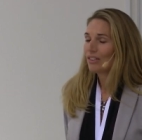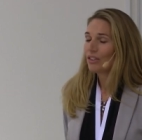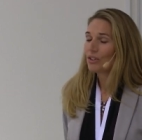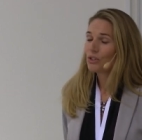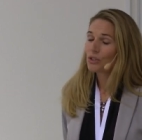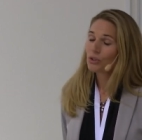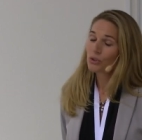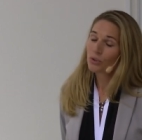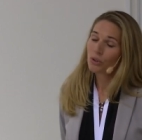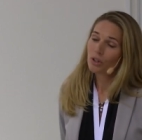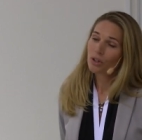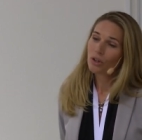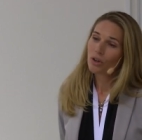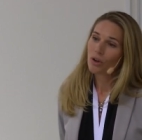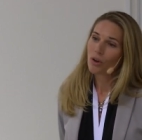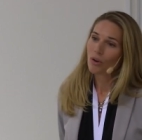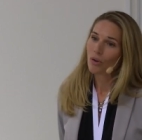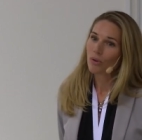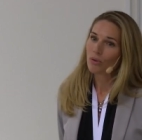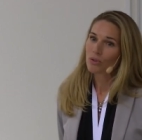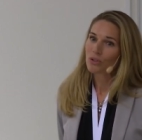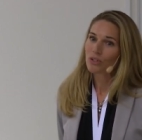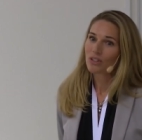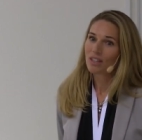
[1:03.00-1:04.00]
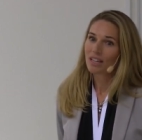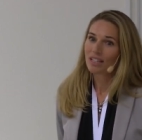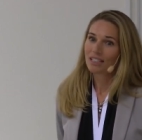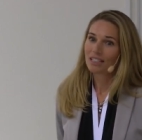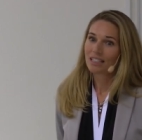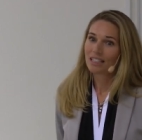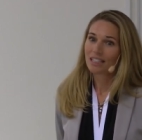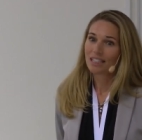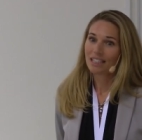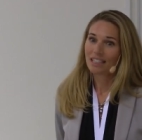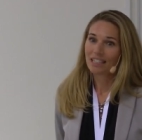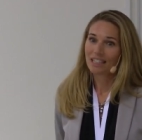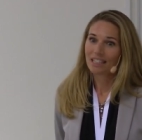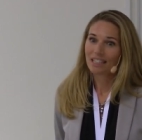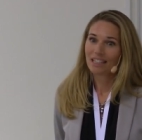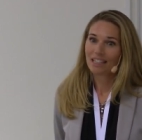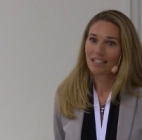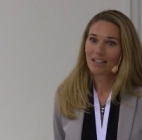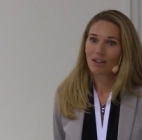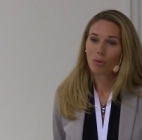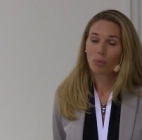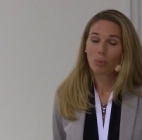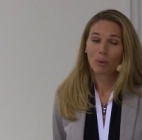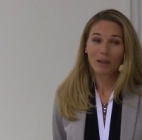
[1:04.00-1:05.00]
The story goes that
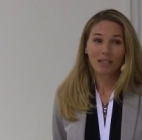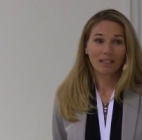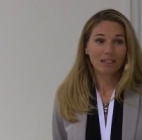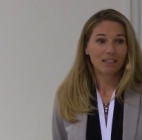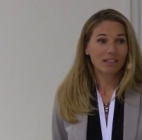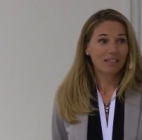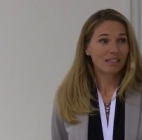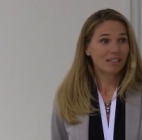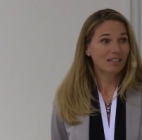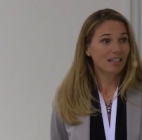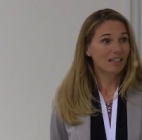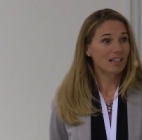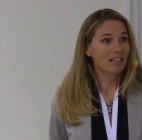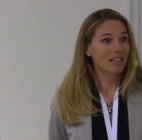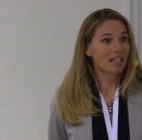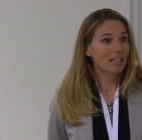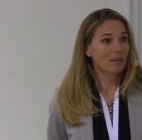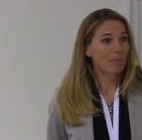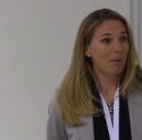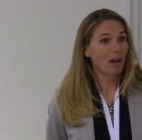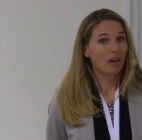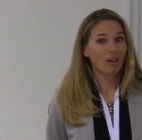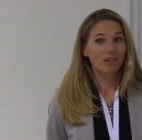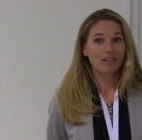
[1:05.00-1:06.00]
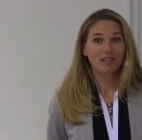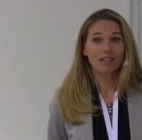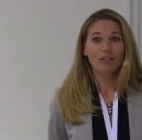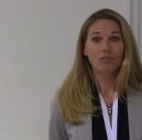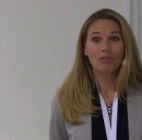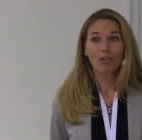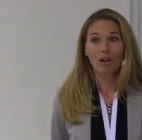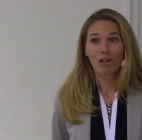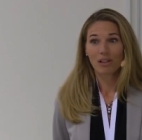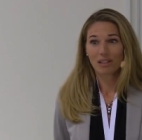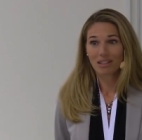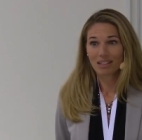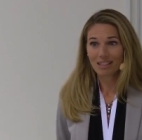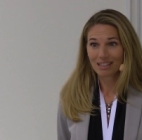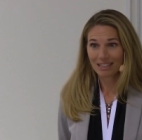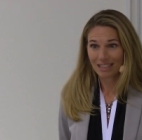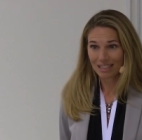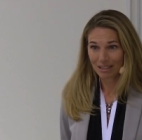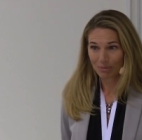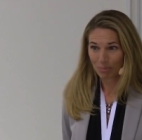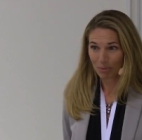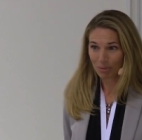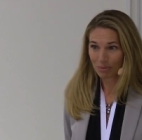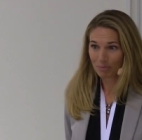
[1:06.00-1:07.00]
he waited until his parents had fallen
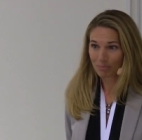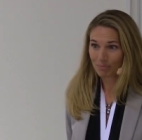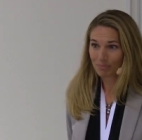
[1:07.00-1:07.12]
asleep.